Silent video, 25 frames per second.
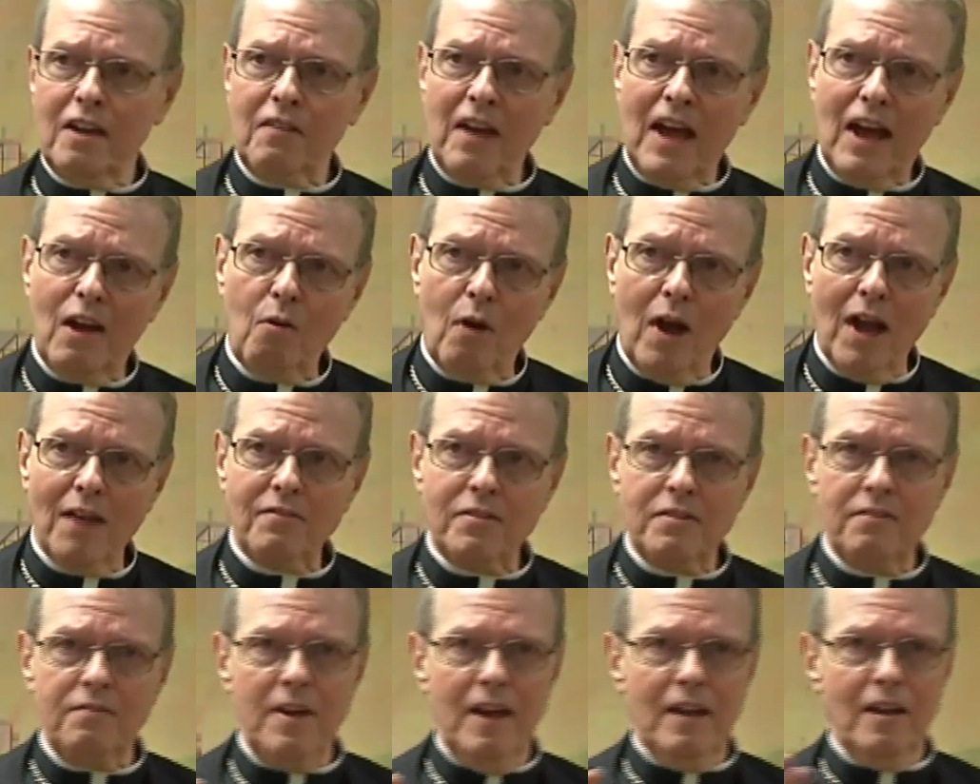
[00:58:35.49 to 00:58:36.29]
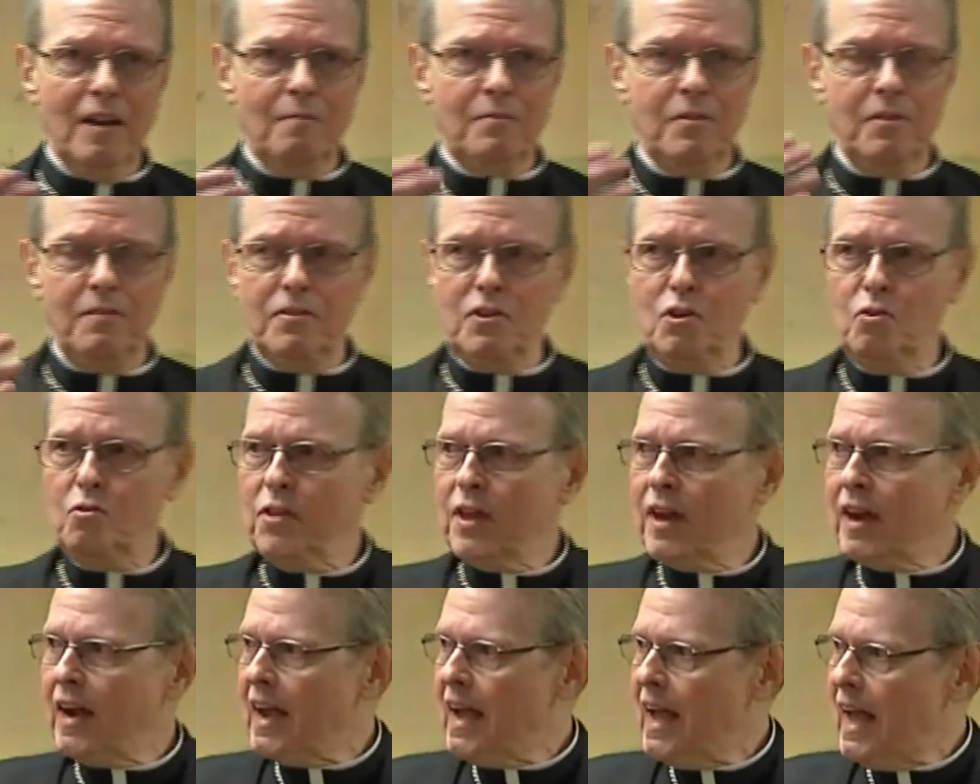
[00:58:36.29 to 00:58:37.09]
of how I've developed the
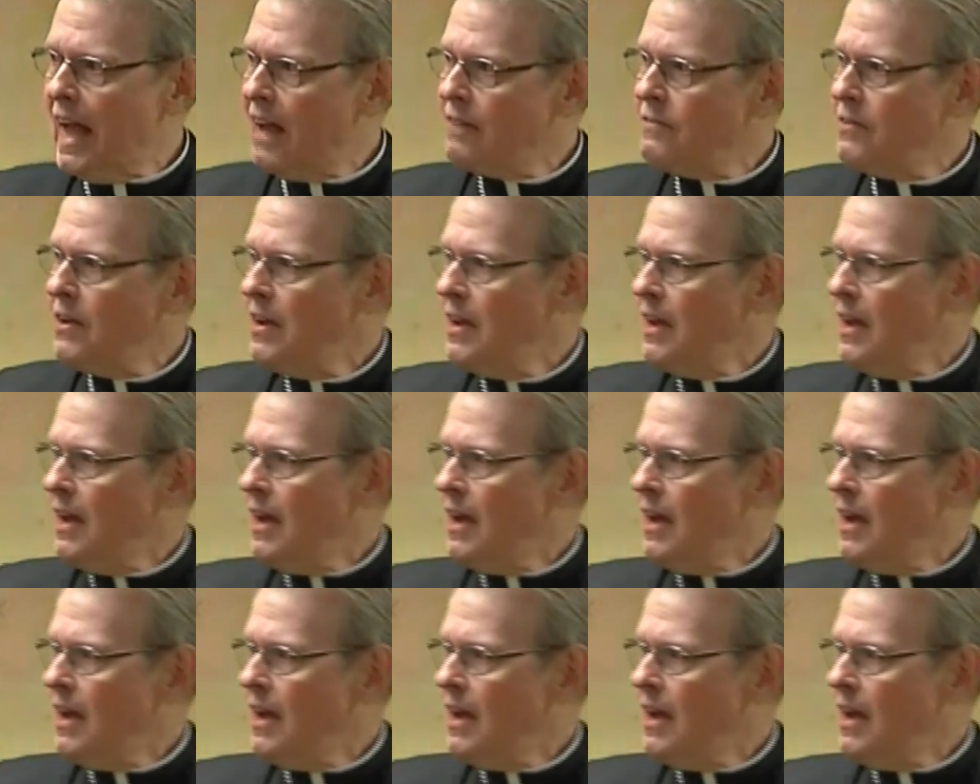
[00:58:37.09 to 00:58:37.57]
view that I have